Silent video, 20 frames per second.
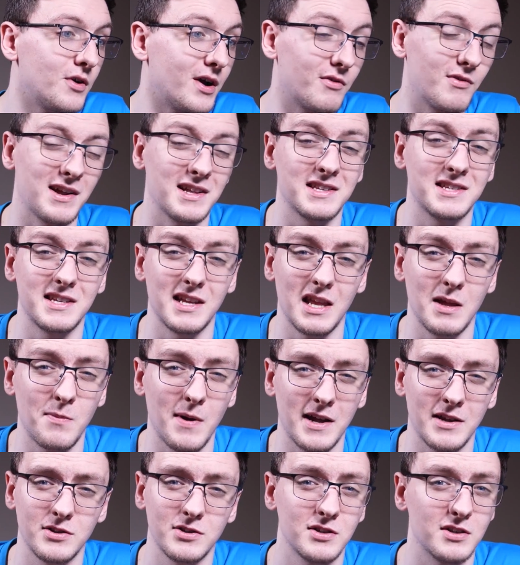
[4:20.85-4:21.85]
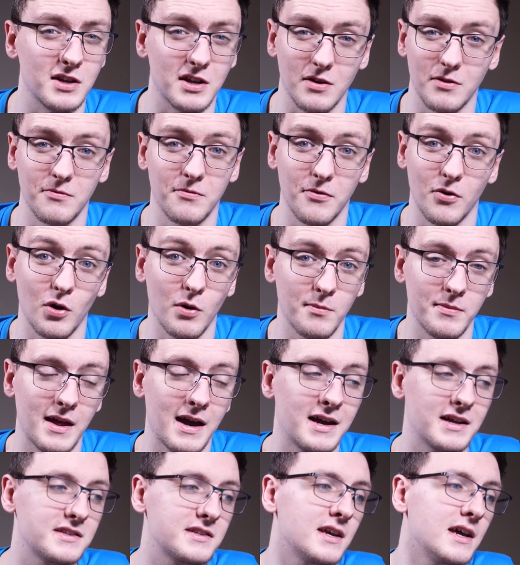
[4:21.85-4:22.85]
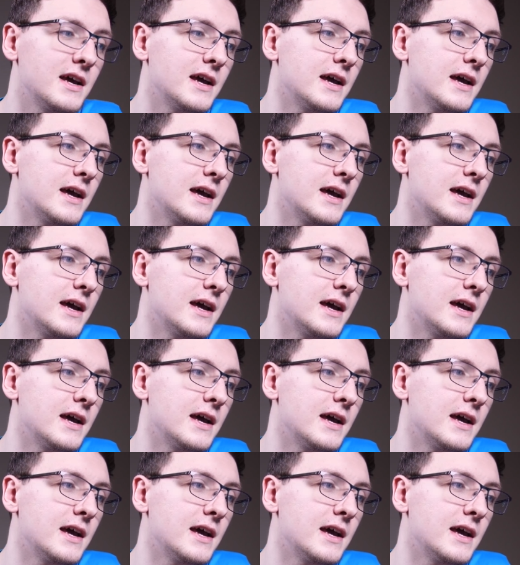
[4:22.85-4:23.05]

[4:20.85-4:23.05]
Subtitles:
I ran Cinebench to confirm that.